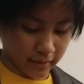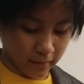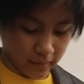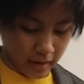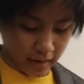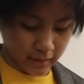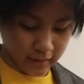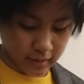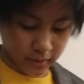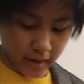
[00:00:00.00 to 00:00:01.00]
and
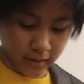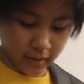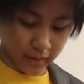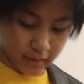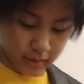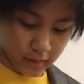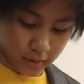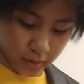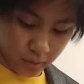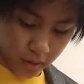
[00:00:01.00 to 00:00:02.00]
vines surrounding the
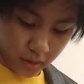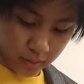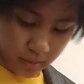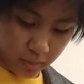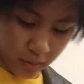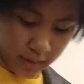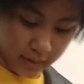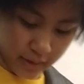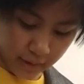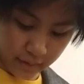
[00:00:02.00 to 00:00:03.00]
cylinder walls with
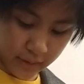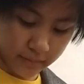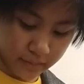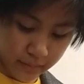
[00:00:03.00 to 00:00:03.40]
poison ivy.